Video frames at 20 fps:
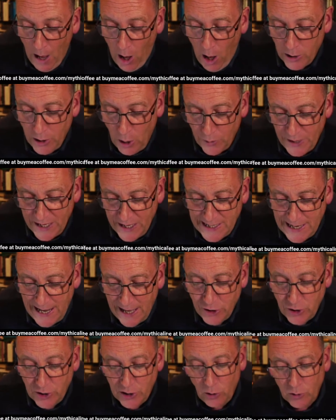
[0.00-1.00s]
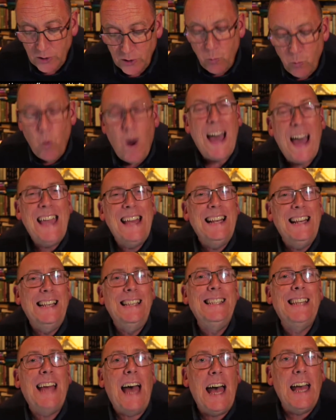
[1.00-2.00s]
Although this legend looks
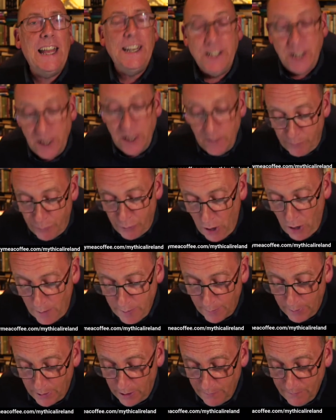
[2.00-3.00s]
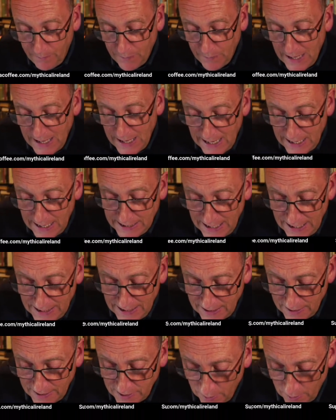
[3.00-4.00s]
wild and improbable, it
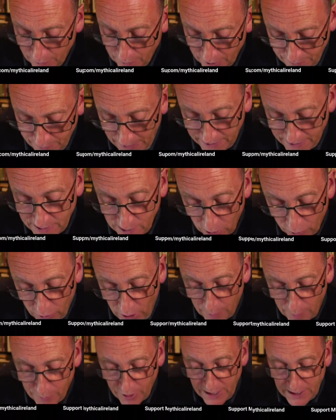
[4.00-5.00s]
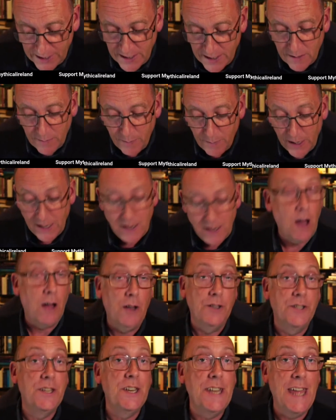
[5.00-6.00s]
is in some respects corroborated by
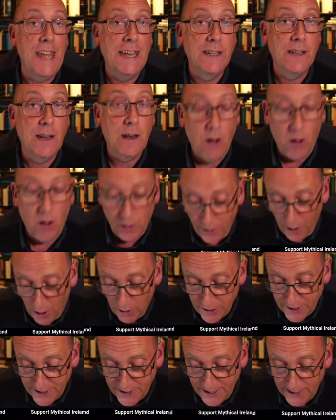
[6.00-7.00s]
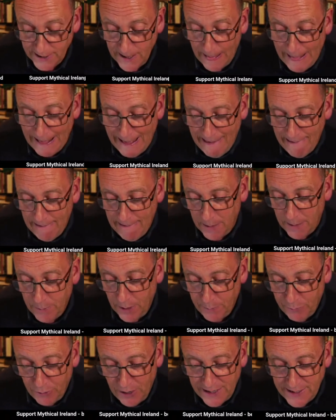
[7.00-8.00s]
continental authorities and
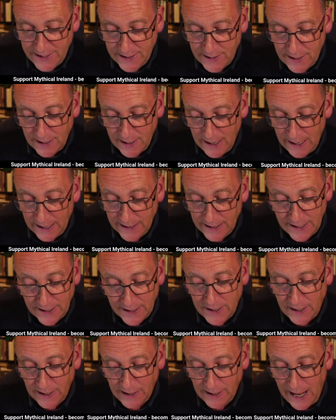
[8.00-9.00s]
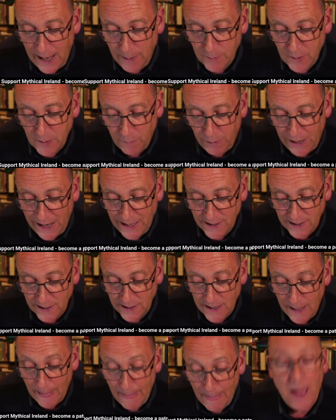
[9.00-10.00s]
by present existing names of
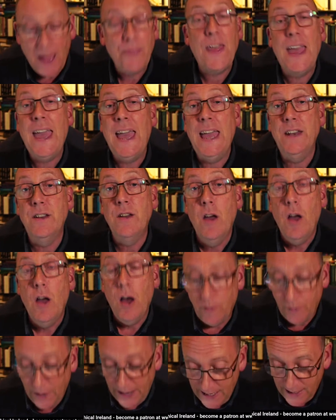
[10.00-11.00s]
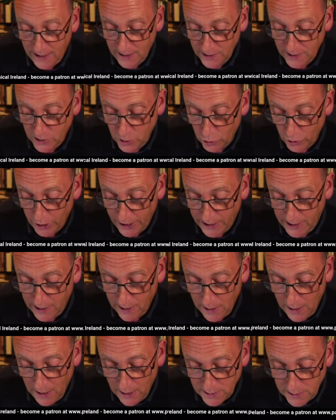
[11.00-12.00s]
places at the head of Lake
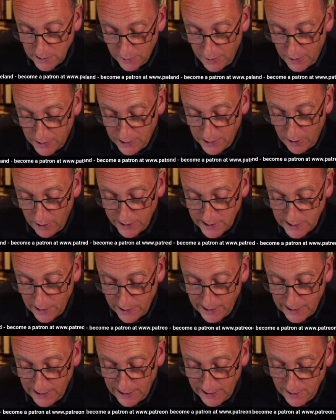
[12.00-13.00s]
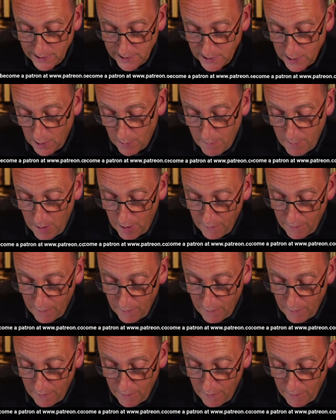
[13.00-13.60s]
Zurich, so that there is likely some